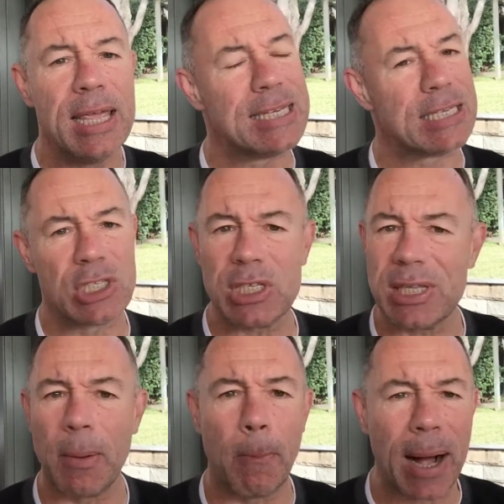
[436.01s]
is it
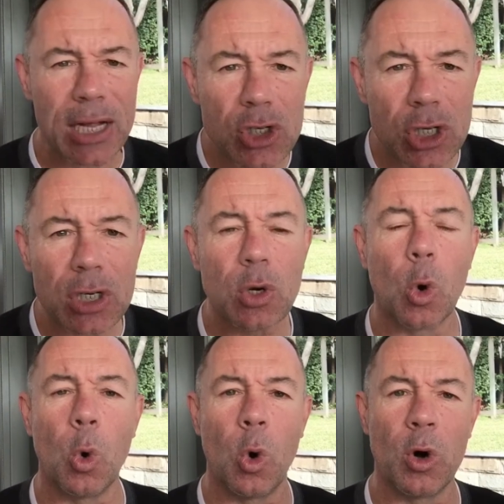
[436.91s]
just the budget
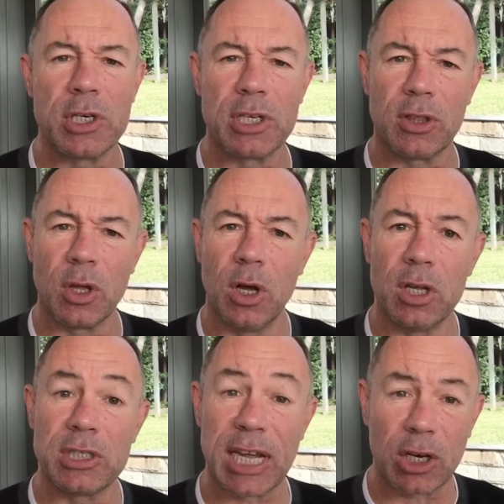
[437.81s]
or is it
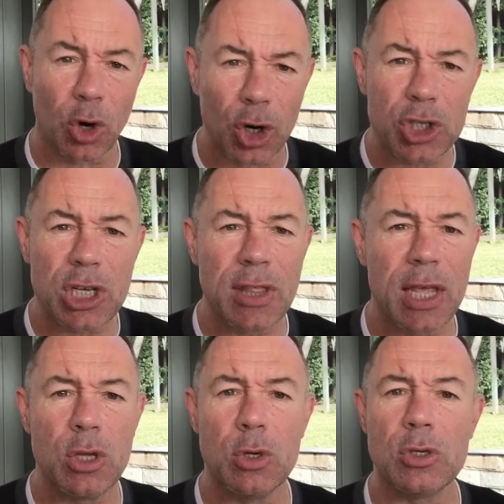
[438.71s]
the technology they're
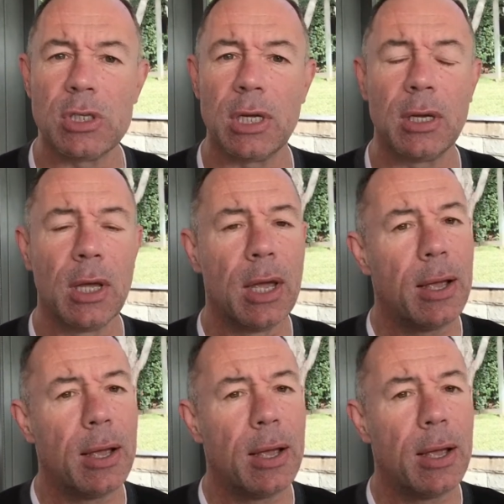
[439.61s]
using?